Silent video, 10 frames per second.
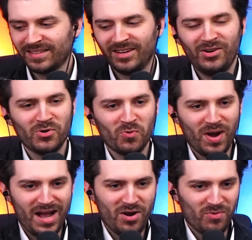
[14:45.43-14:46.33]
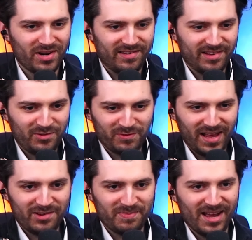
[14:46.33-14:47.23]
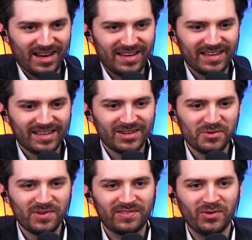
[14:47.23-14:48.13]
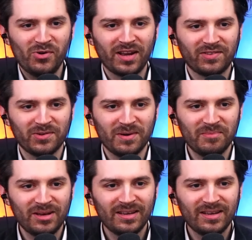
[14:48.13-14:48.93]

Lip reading: Oh wow, what is this flashback? Who's talking to him?